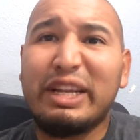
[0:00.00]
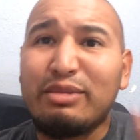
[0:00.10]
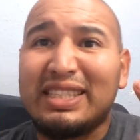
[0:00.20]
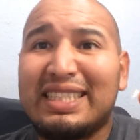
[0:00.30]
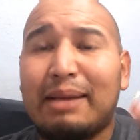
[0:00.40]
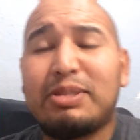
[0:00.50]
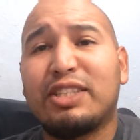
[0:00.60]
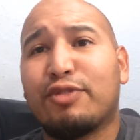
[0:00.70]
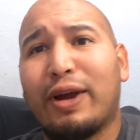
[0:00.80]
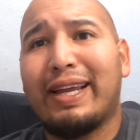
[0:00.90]
Three
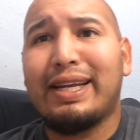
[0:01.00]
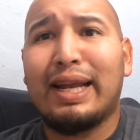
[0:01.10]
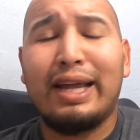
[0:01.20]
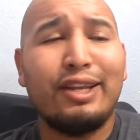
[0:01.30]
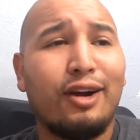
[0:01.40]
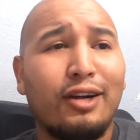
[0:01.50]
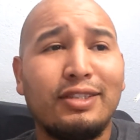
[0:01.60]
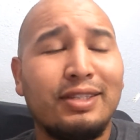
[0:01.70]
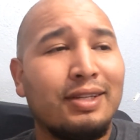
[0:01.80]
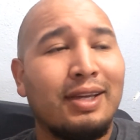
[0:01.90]
receptions for 89
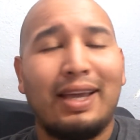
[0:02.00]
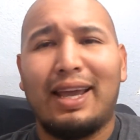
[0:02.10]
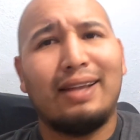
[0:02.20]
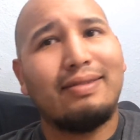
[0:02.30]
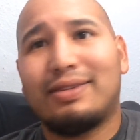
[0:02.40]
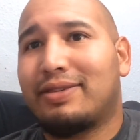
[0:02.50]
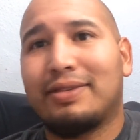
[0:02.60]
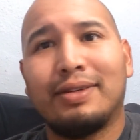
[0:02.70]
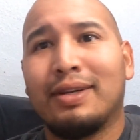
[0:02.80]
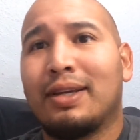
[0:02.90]
yards, and
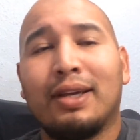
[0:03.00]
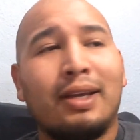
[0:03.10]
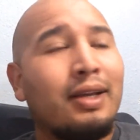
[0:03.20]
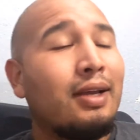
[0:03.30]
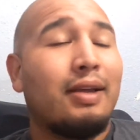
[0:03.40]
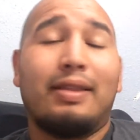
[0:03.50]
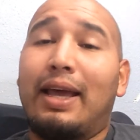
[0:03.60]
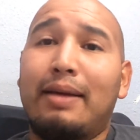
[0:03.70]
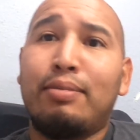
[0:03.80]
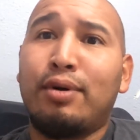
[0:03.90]

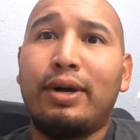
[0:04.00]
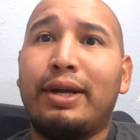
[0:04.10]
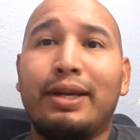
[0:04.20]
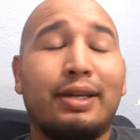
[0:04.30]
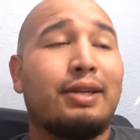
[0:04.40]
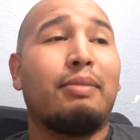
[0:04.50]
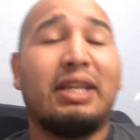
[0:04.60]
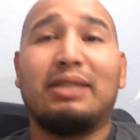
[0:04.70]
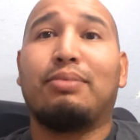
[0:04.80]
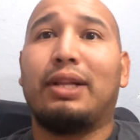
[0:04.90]
that boy can
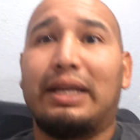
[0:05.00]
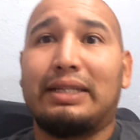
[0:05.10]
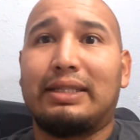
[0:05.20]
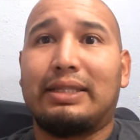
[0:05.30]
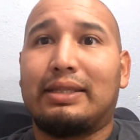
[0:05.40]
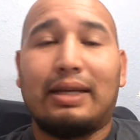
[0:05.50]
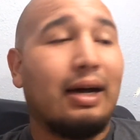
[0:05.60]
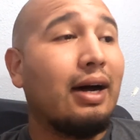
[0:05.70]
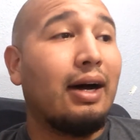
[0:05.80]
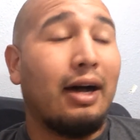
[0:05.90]
make some plays.
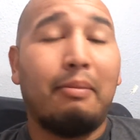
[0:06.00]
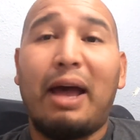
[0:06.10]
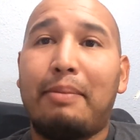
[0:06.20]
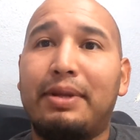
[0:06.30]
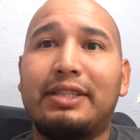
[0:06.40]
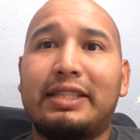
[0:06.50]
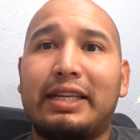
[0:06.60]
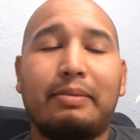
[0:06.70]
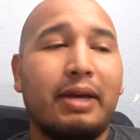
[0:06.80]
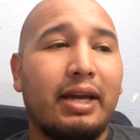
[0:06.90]
Uh, I'm happy to
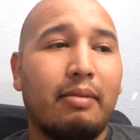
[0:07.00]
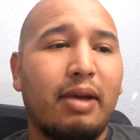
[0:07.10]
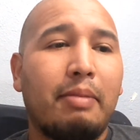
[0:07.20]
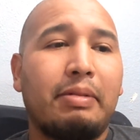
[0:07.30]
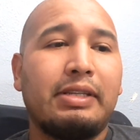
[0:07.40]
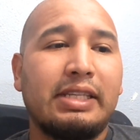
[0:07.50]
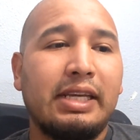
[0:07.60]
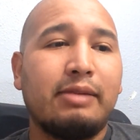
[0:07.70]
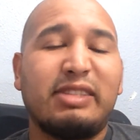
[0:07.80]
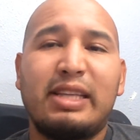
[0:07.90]
see it, man. I'm happy to
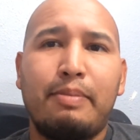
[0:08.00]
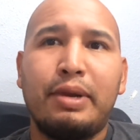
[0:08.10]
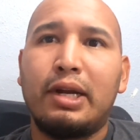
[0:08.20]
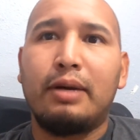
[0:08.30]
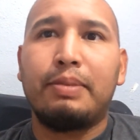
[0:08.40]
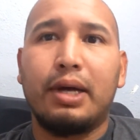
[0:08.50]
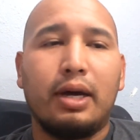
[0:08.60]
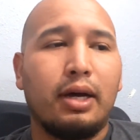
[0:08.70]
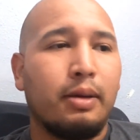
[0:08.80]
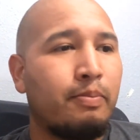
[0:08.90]
see him stepping up.
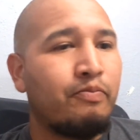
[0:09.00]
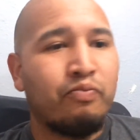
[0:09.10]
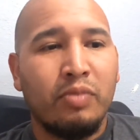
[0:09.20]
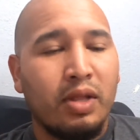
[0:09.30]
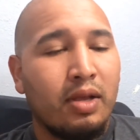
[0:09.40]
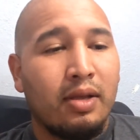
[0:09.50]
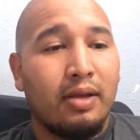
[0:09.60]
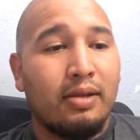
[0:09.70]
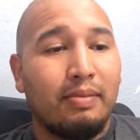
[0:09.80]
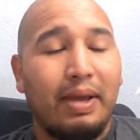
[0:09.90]
Um,
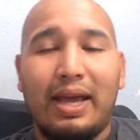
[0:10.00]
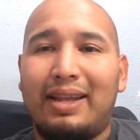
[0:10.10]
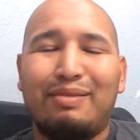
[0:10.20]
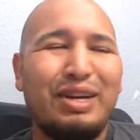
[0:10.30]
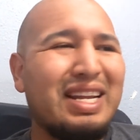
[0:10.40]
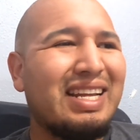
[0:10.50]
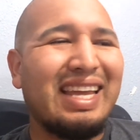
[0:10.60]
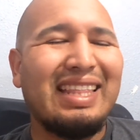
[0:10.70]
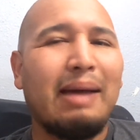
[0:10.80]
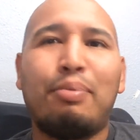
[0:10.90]
man, we need to
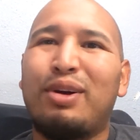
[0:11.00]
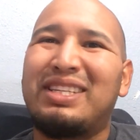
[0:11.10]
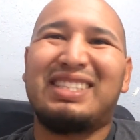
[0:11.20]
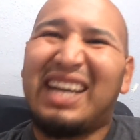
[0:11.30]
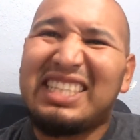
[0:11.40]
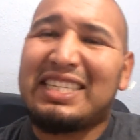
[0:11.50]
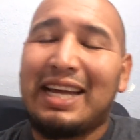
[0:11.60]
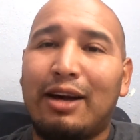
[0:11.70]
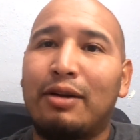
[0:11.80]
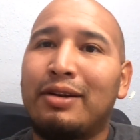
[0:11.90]
get that boy his
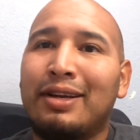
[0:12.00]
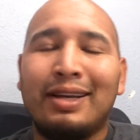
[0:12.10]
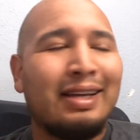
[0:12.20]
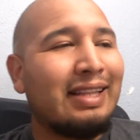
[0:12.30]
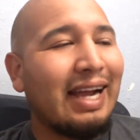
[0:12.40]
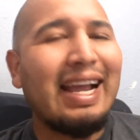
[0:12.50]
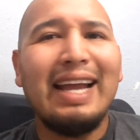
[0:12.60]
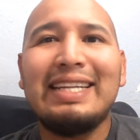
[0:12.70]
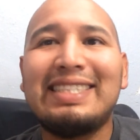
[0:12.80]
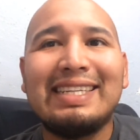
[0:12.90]
touchdown that
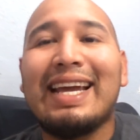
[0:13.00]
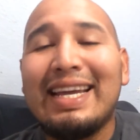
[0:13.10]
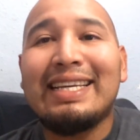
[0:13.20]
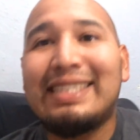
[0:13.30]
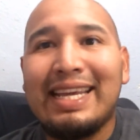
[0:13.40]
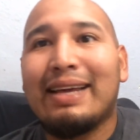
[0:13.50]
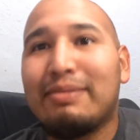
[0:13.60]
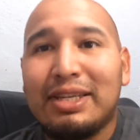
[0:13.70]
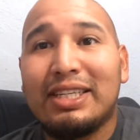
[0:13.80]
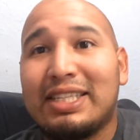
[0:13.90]
guy needs to get his
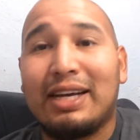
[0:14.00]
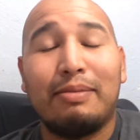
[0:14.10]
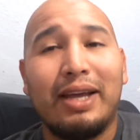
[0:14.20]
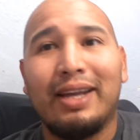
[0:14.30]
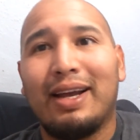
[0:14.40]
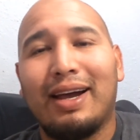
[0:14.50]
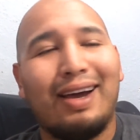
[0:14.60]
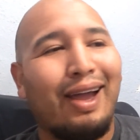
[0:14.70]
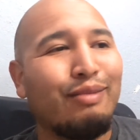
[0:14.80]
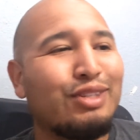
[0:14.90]
damn touchdown, man.
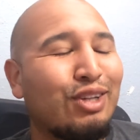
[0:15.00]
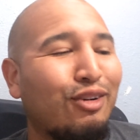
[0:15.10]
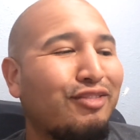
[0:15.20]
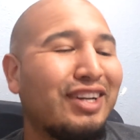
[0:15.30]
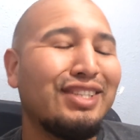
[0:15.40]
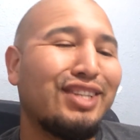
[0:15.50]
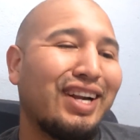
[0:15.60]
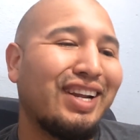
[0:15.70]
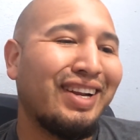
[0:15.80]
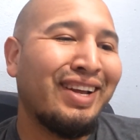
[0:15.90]
I, am so
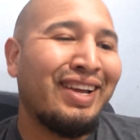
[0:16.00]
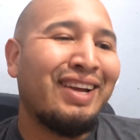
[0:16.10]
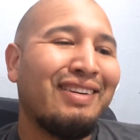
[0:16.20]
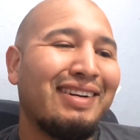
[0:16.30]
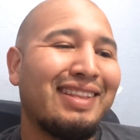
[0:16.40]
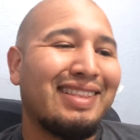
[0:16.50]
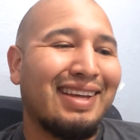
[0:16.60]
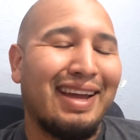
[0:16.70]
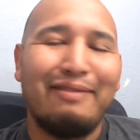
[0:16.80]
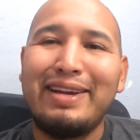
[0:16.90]
frustrated
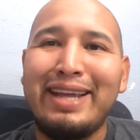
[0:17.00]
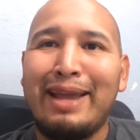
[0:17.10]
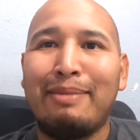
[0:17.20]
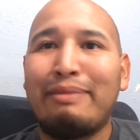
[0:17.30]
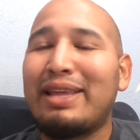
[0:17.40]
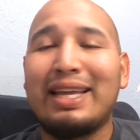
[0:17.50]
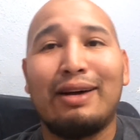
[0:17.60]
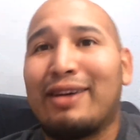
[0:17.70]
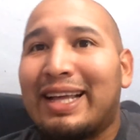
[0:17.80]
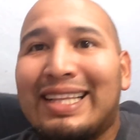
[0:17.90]
with every game. I'm
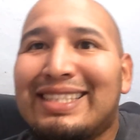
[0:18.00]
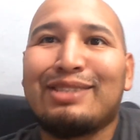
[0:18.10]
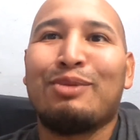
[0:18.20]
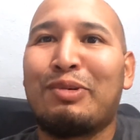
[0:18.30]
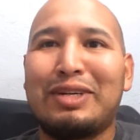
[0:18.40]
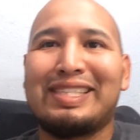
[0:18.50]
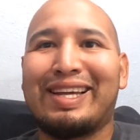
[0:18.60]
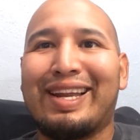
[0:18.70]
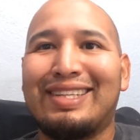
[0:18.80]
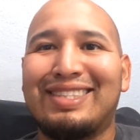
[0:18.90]
thinking, okay, this is the one where he's
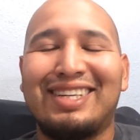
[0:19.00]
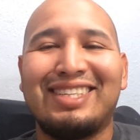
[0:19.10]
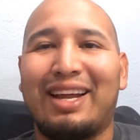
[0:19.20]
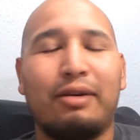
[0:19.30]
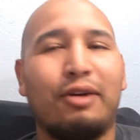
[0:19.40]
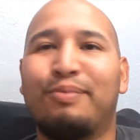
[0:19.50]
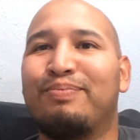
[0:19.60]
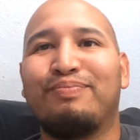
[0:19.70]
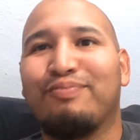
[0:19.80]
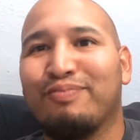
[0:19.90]
gonna get his touchdown.
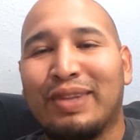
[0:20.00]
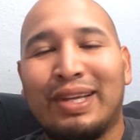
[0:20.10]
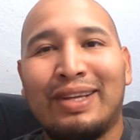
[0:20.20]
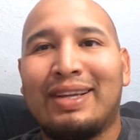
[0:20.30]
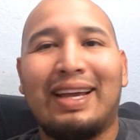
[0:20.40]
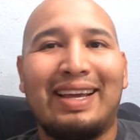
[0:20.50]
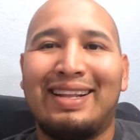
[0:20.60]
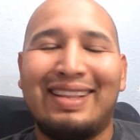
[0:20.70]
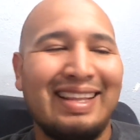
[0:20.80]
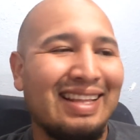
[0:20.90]
Nope.
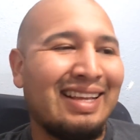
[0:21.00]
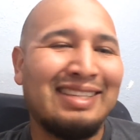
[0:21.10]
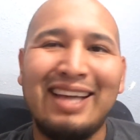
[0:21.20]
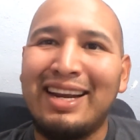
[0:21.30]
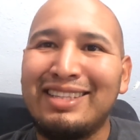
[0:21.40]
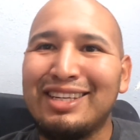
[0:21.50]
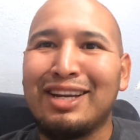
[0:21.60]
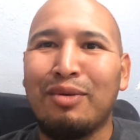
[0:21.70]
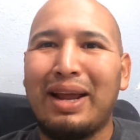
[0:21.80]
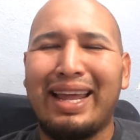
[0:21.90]
And he's gotten it
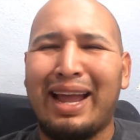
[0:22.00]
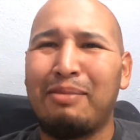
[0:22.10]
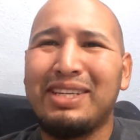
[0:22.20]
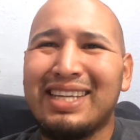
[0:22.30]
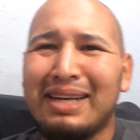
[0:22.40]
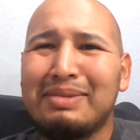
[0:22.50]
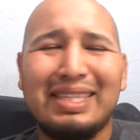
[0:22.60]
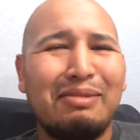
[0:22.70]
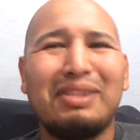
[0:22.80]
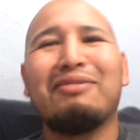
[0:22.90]
taken away like how many times?
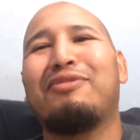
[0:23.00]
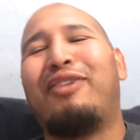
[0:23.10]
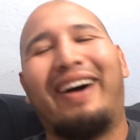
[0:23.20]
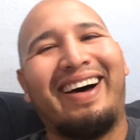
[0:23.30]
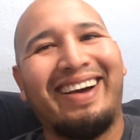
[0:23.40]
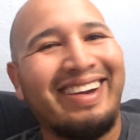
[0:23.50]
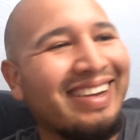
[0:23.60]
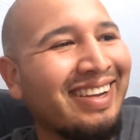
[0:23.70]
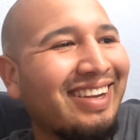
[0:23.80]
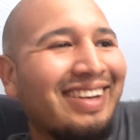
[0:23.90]
It's like what the
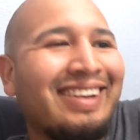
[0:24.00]
fuck.